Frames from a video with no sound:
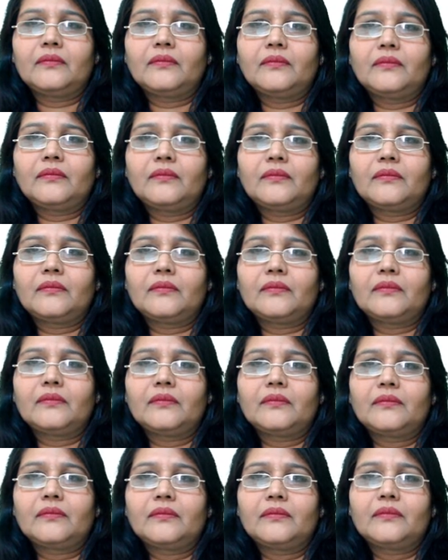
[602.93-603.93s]

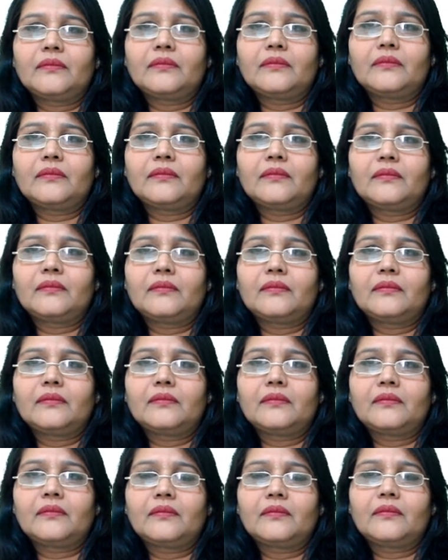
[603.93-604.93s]

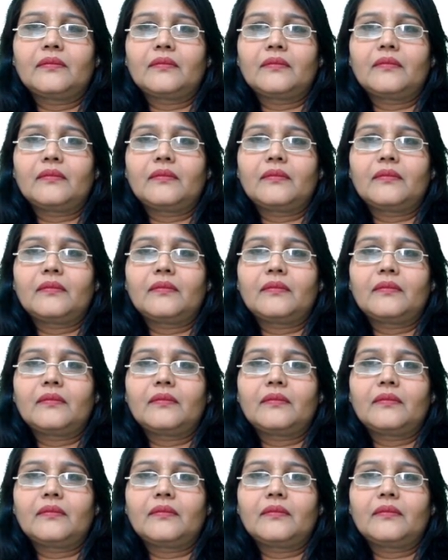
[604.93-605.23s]
No one is speaking in this clip.